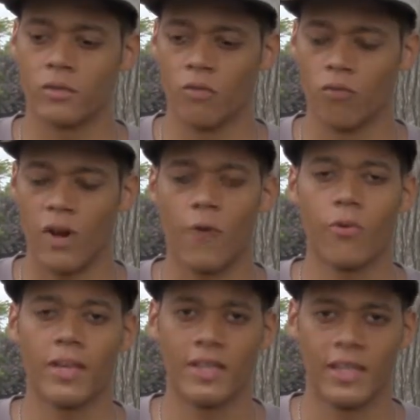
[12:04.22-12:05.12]

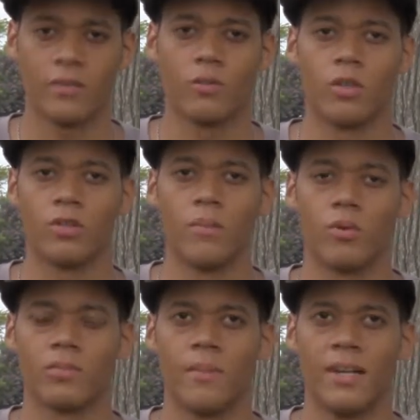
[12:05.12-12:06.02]
Rahu and Ketu are the
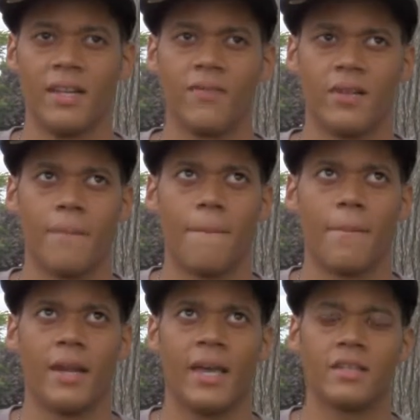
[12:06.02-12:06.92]
most malefic
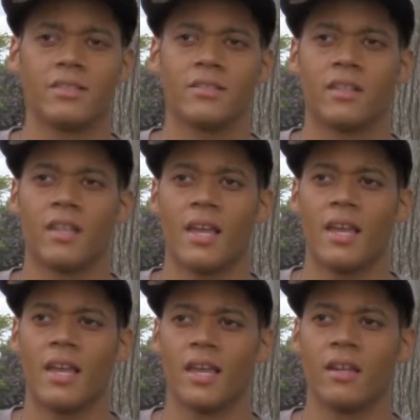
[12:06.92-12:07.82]
planets
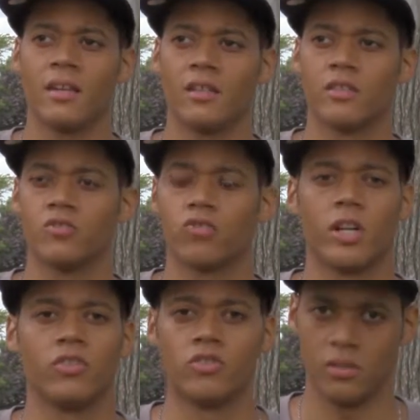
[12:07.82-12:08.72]
in
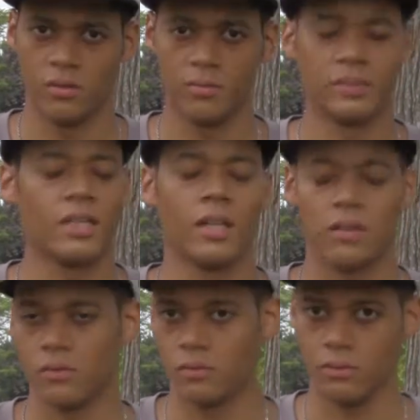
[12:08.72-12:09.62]
astrology, I'm
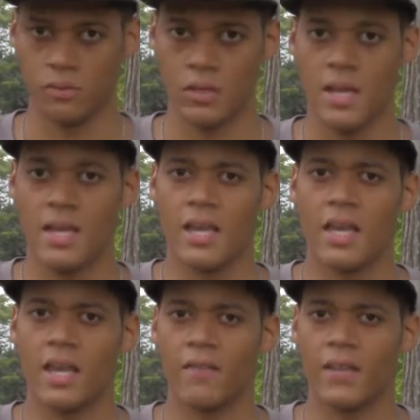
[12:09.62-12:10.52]
telling you.
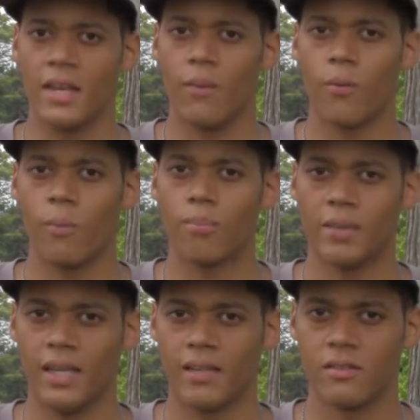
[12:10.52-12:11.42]
And if they're not well
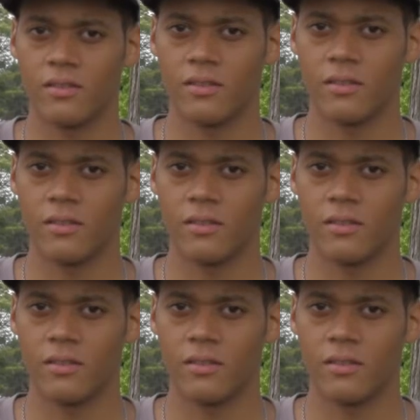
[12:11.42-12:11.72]
placed,